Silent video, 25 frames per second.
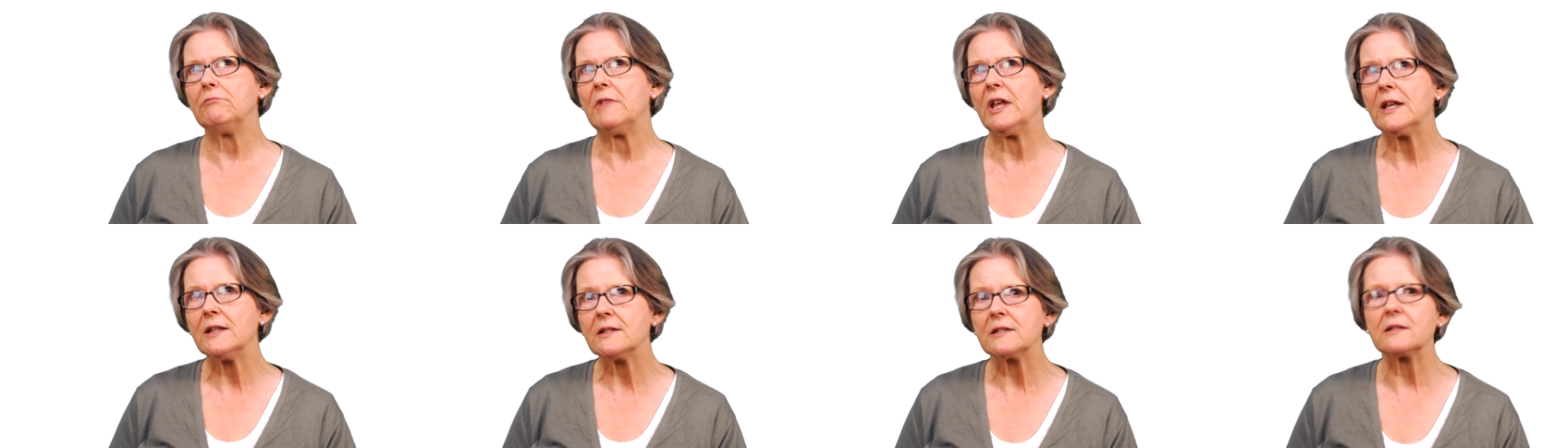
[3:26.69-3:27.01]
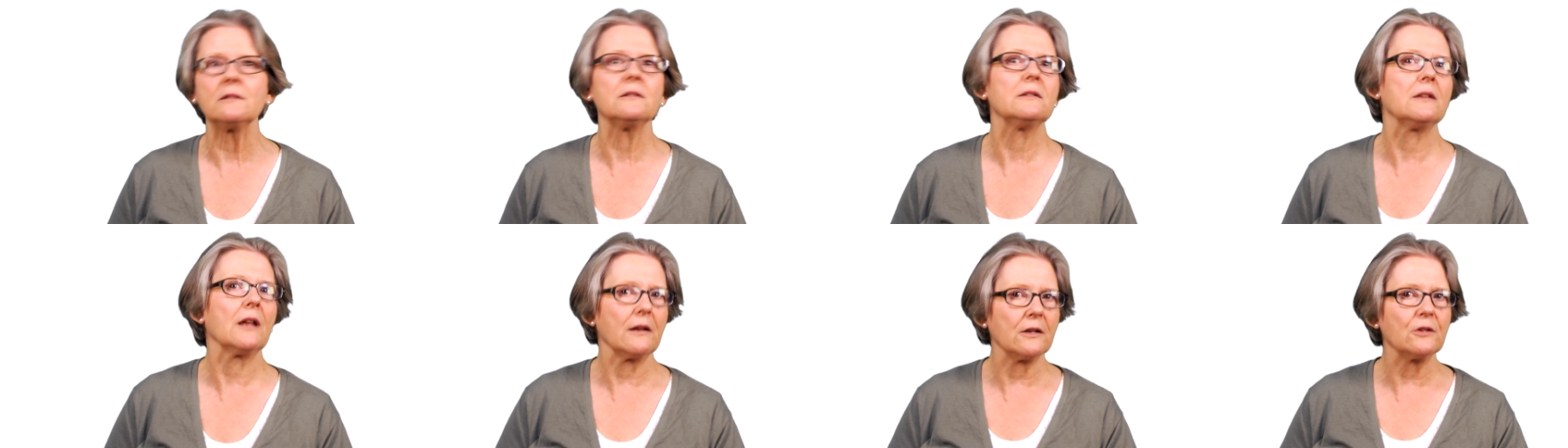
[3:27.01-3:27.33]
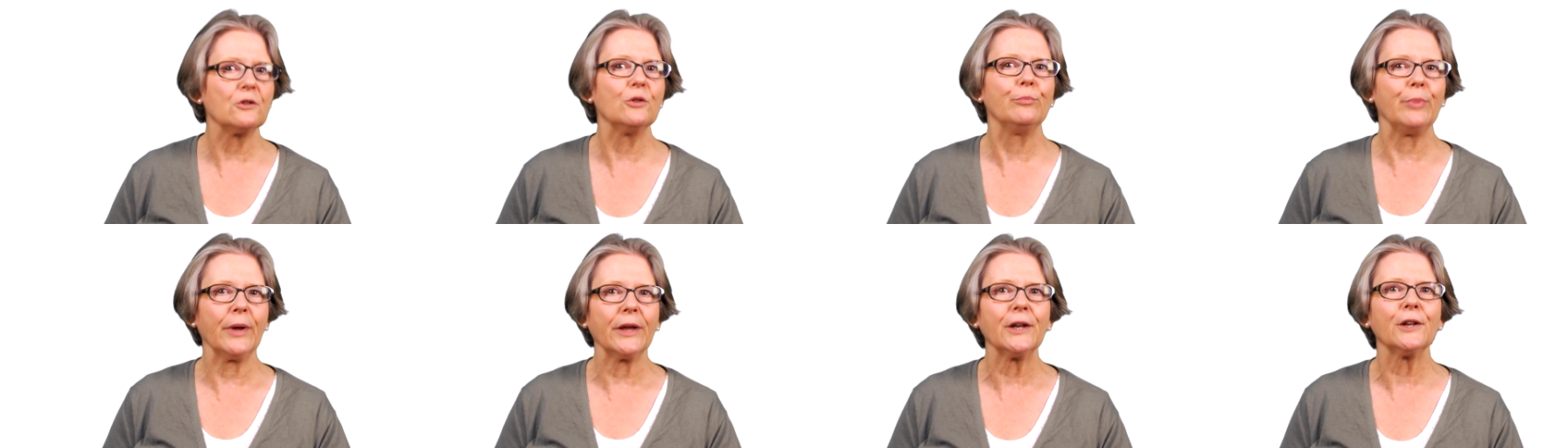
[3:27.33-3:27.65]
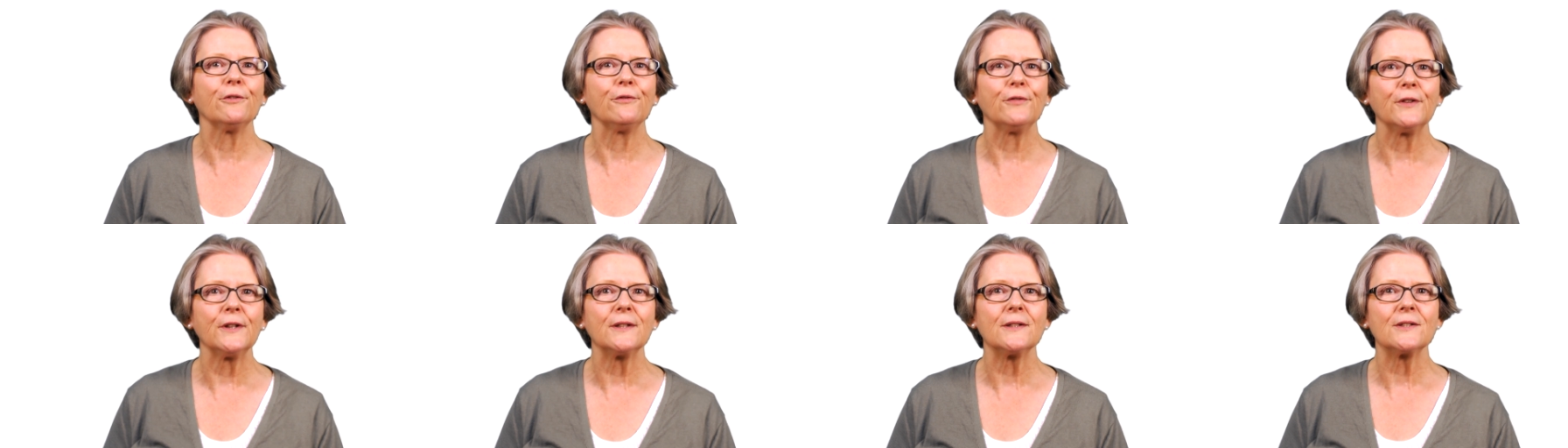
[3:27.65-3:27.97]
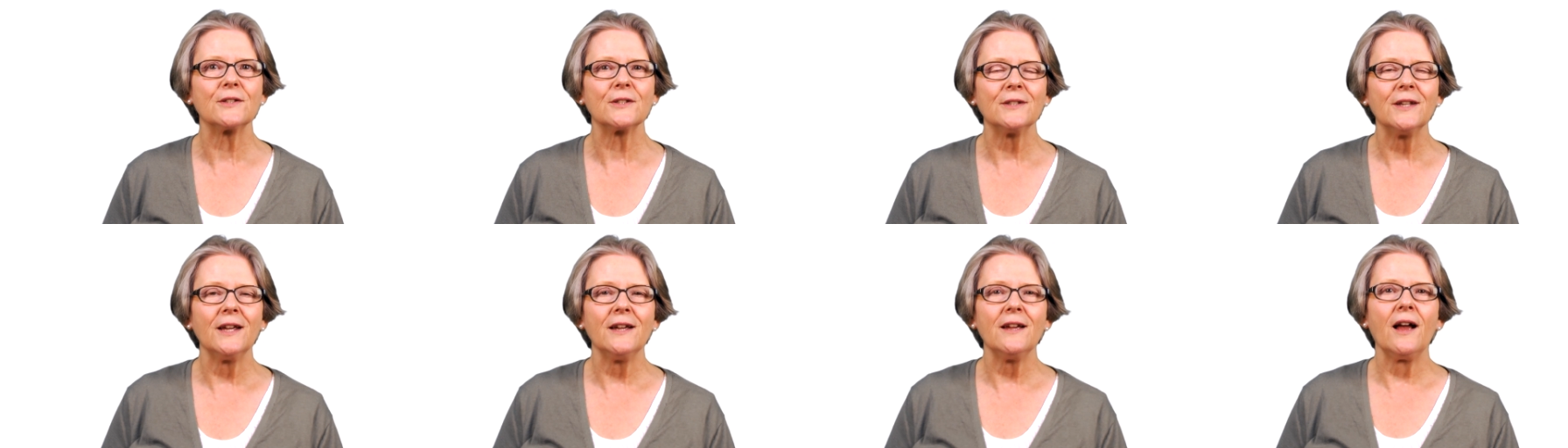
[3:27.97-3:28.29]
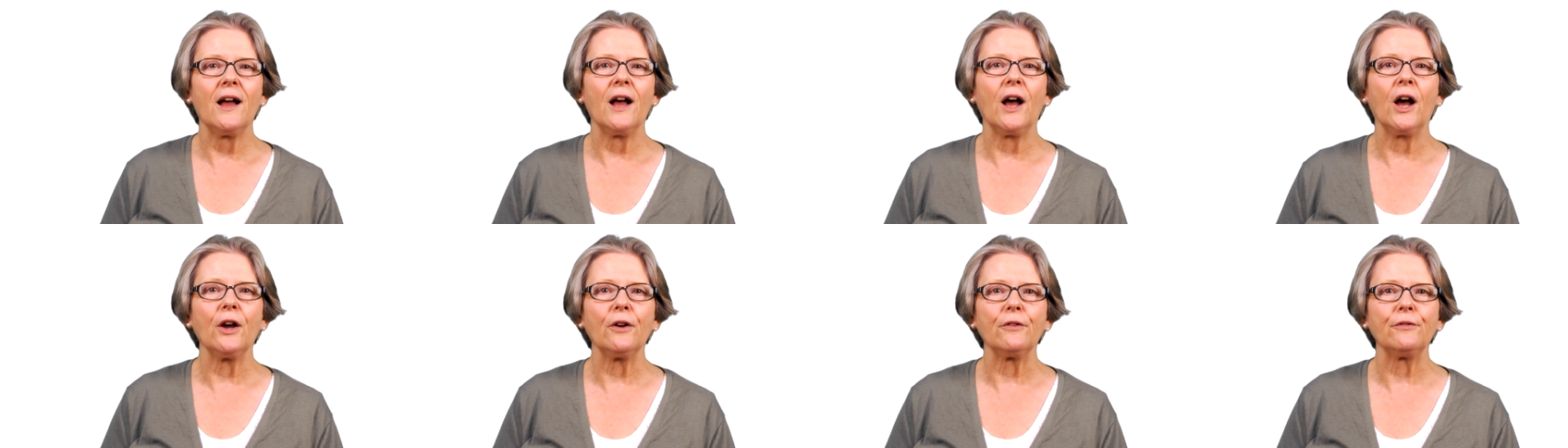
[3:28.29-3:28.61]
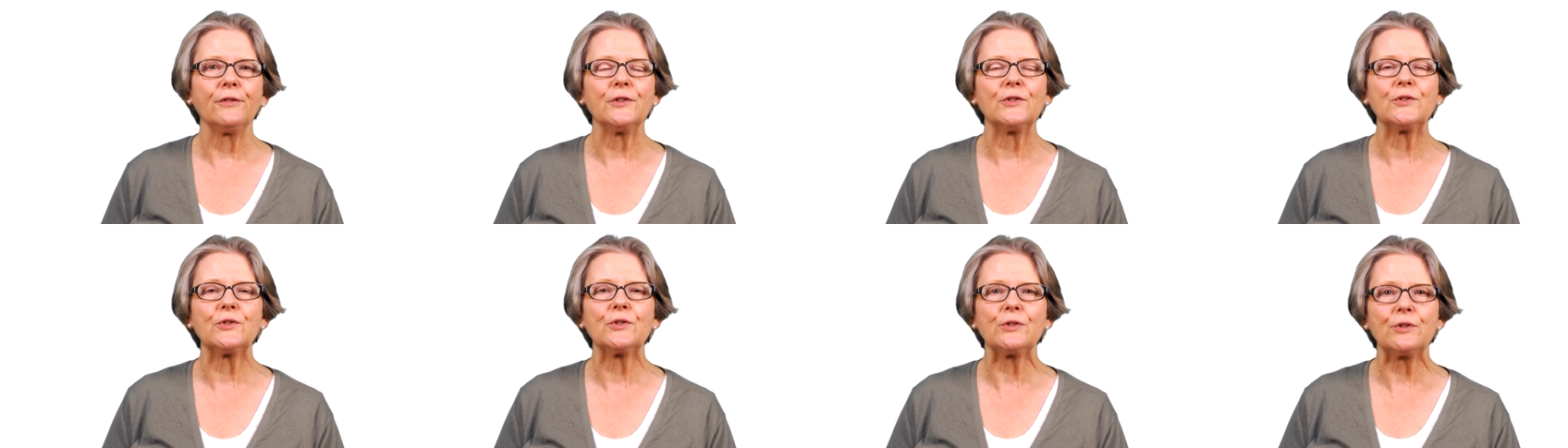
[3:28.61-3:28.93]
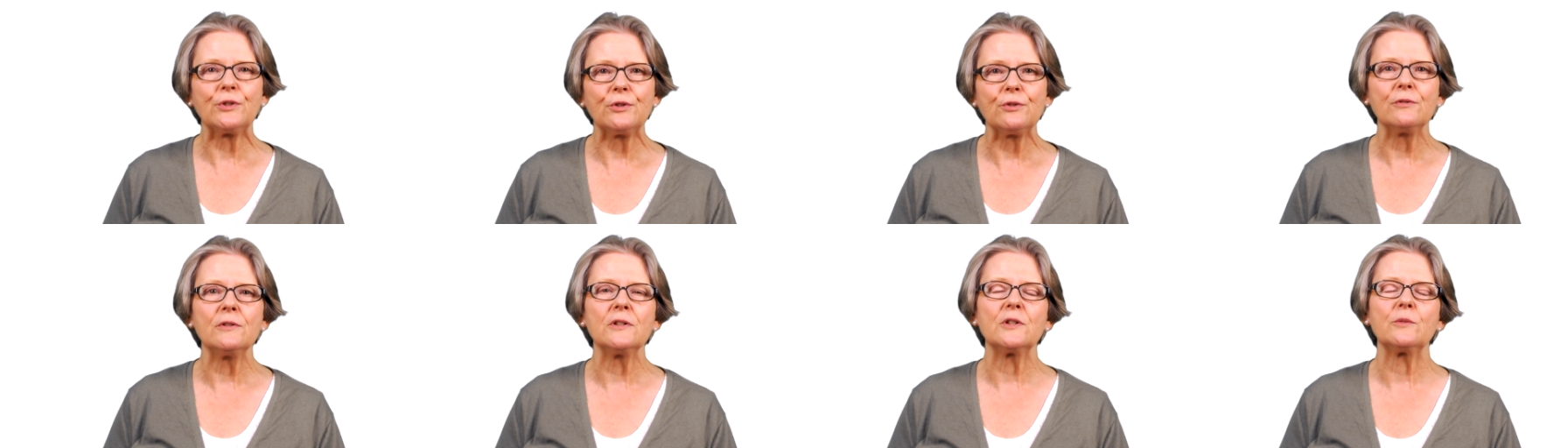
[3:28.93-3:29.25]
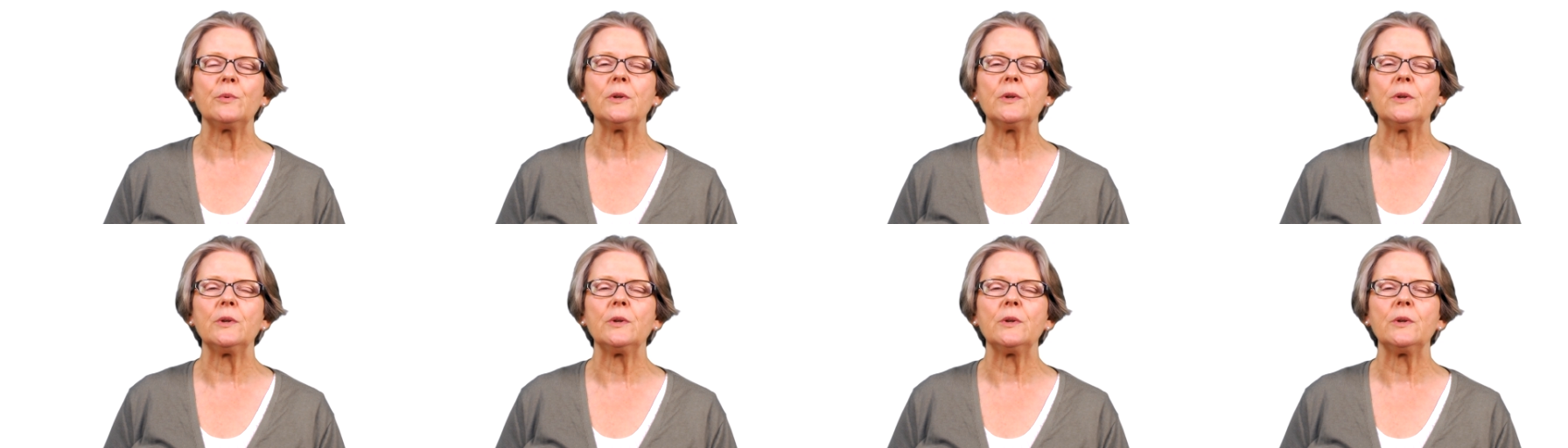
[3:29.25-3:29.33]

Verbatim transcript: incidental benefits of the students